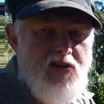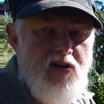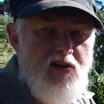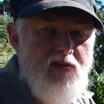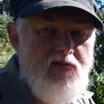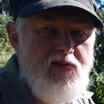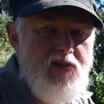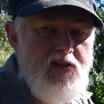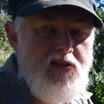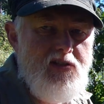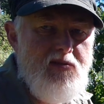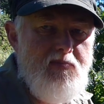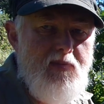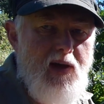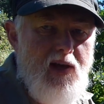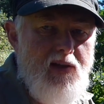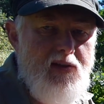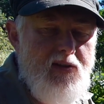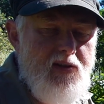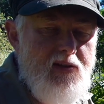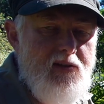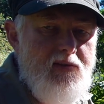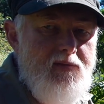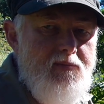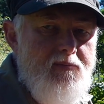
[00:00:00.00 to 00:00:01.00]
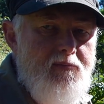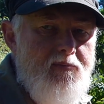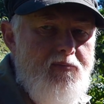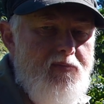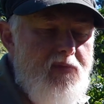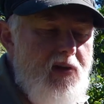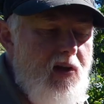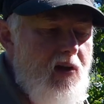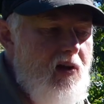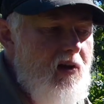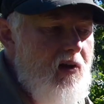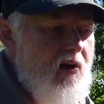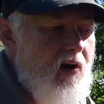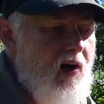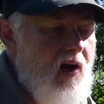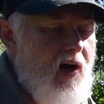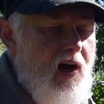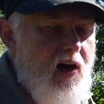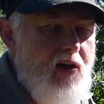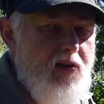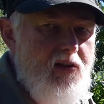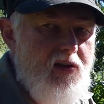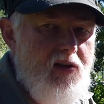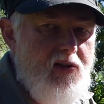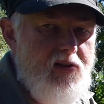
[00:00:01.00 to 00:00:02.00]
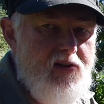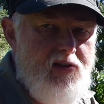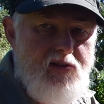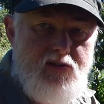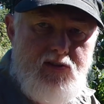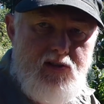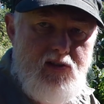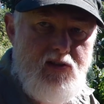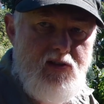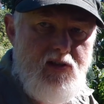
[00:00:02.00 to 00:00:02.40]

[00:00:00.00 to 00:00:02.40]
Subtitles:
of this method are that it